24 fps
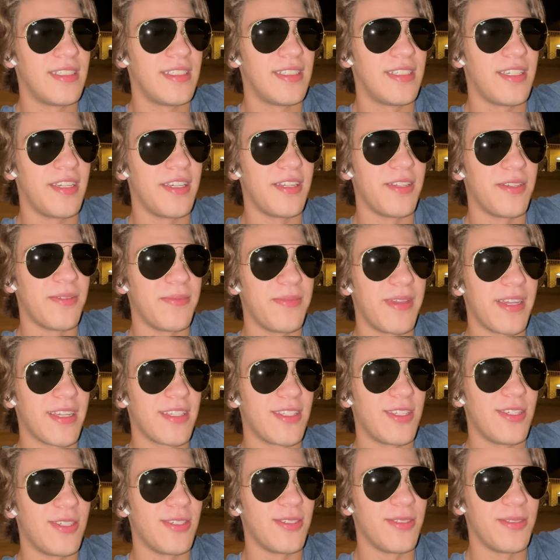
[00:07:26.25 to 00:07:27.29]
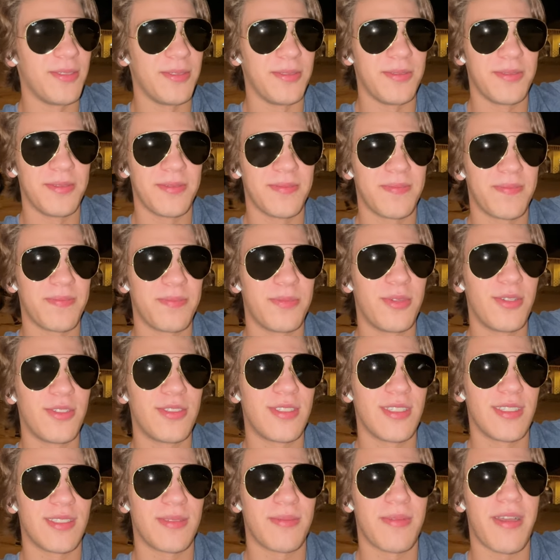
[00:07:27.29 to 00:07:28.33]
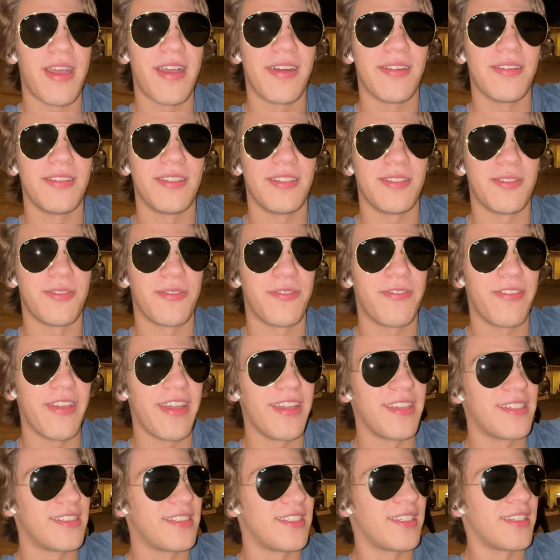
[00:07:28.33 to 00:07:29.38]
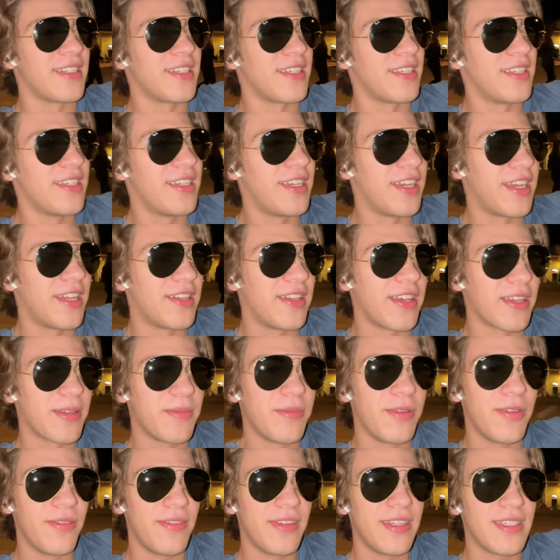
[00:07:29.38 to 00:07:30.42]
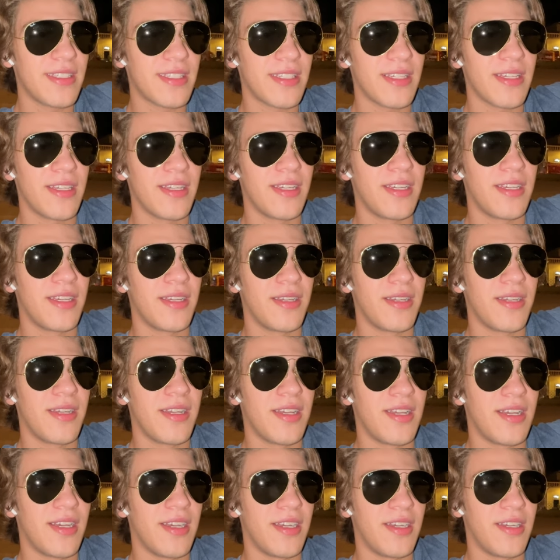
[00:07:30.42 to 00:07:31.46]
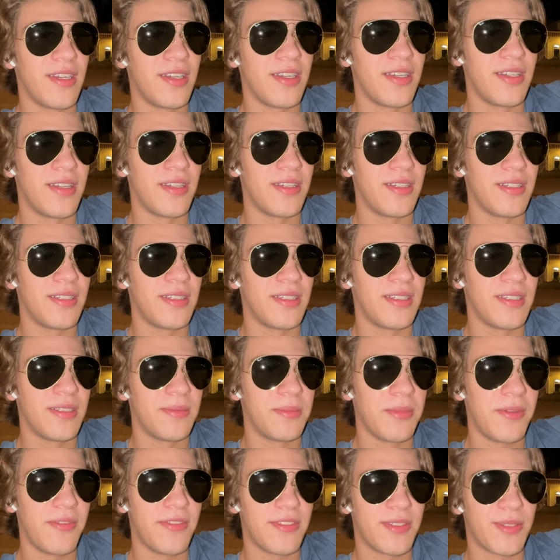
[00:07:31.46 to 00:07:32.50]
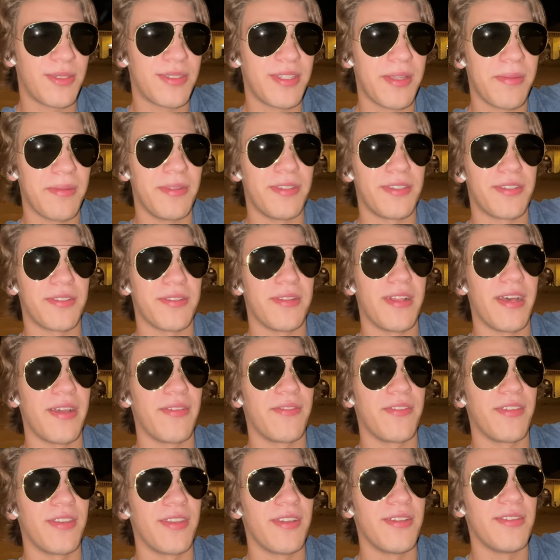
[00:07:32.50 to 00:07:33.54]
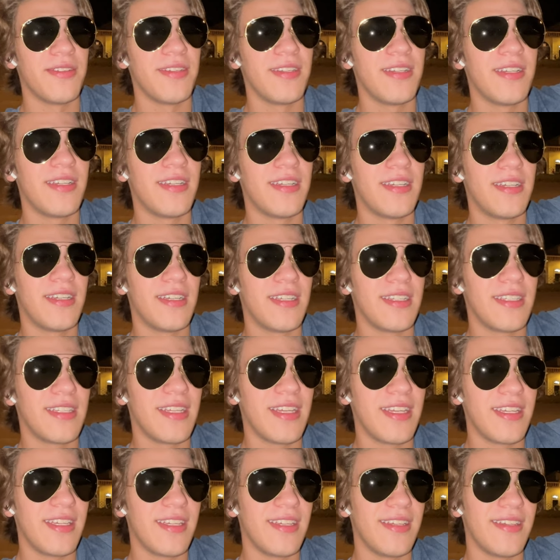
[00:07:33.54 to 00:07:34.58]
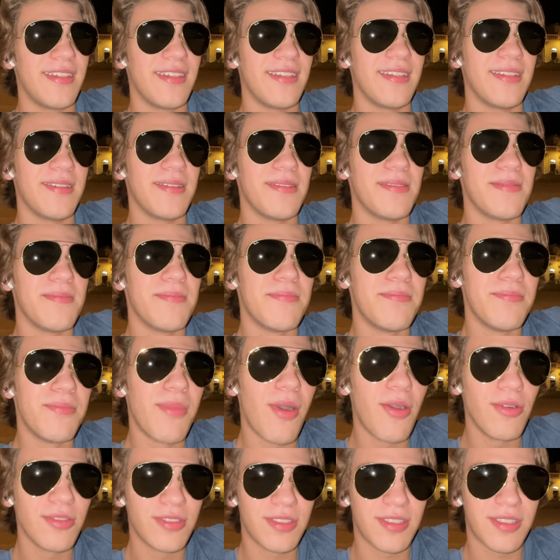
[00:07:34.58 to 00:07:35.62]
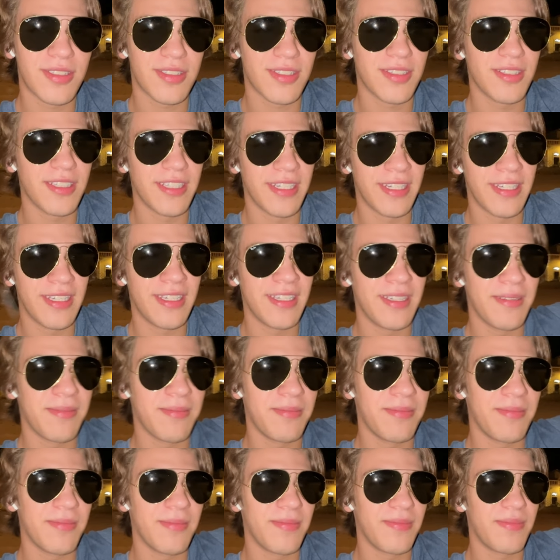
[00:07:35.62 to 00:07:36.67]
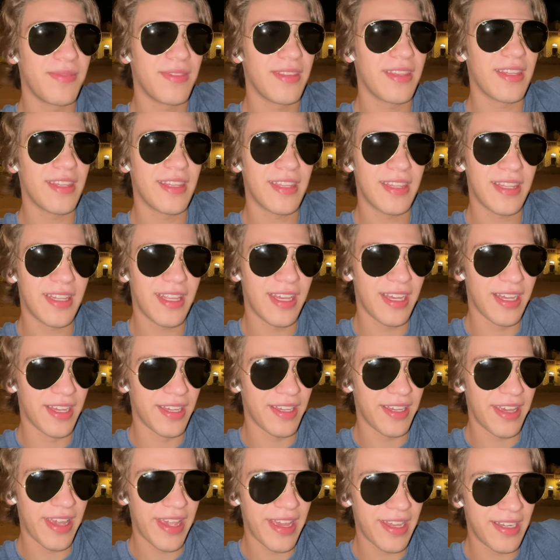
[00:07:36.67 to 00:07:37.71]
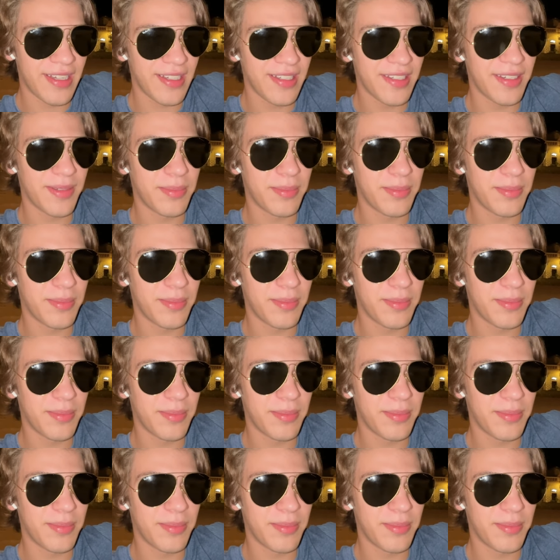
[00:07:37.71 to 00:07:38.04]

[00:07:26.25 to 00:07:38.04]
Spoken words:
you know, makes you, puts a smile on your face. And like movies are similar to life, you know, they mostly they land